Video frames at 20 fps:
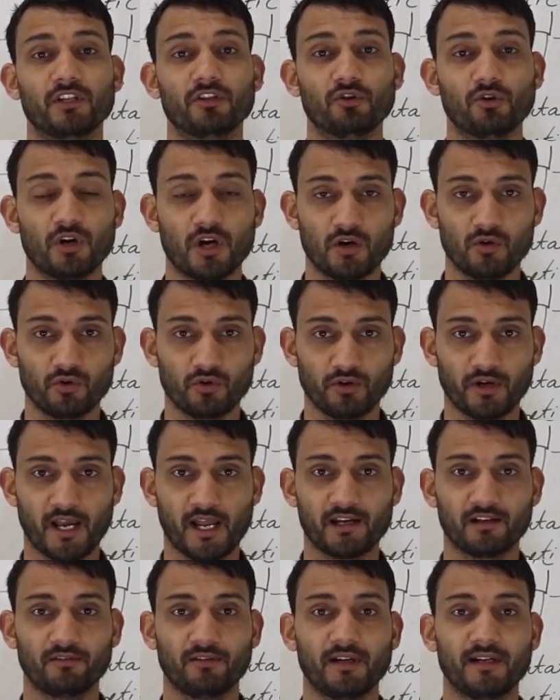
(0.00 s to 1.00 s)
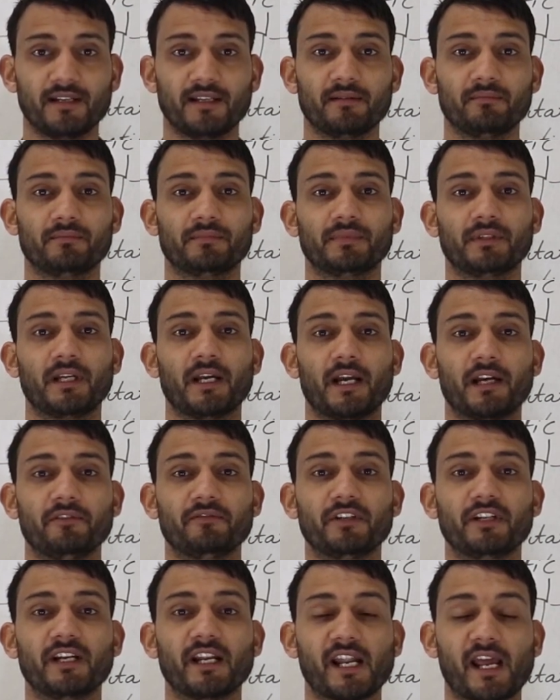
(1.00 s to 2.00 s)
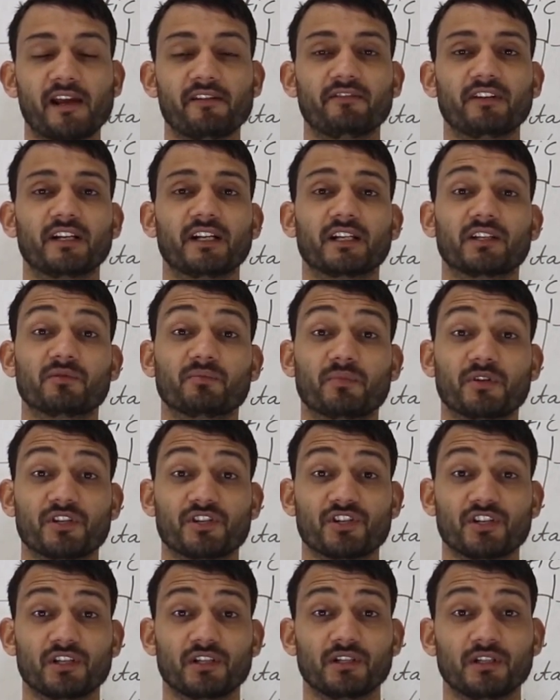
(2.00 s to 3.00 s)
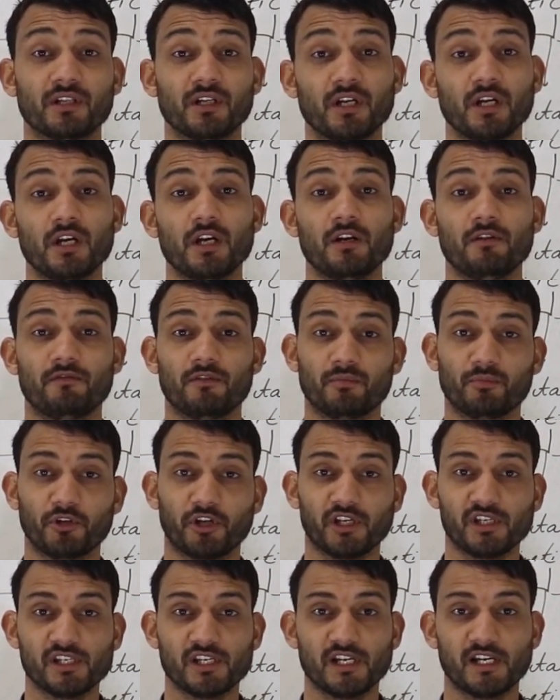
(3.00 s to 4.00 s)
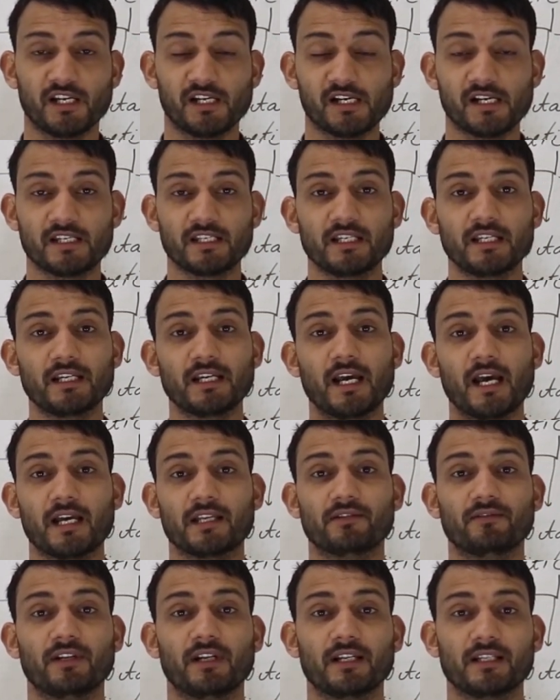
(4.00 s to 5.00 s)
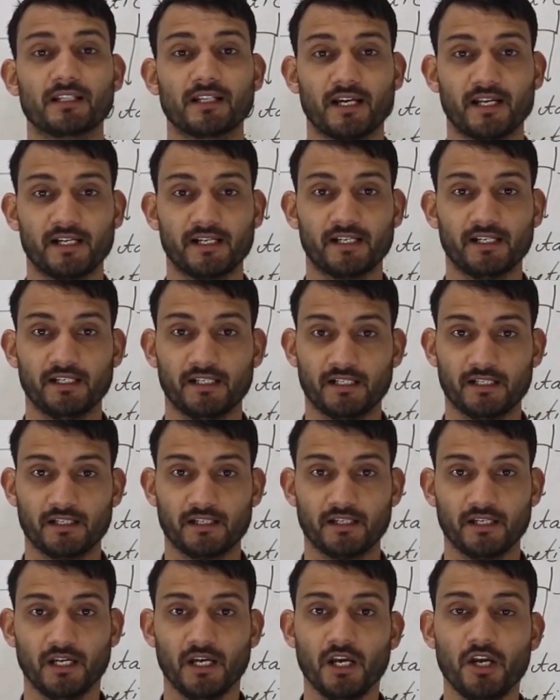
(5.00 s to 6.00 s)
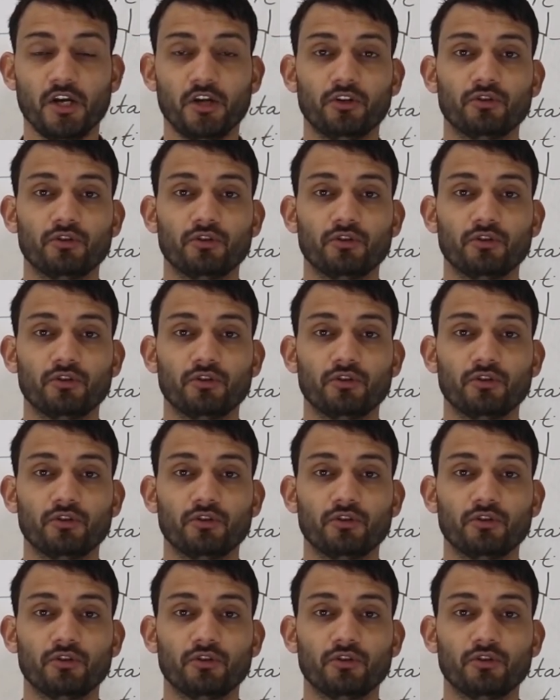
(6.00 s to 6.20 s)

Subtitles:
we know how to calculate them and we derived an expression for potential energy as well as kinetic energy.